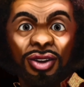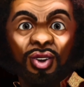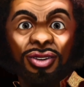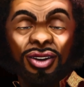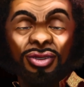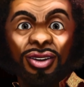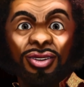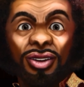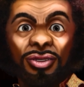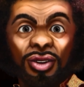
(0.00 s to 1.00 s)
is in line
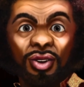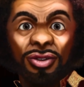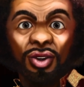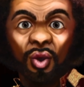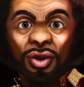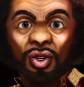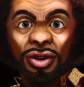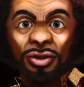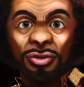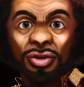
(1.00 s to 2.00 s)
with the rest of the sex
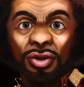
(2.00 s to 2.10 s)
story.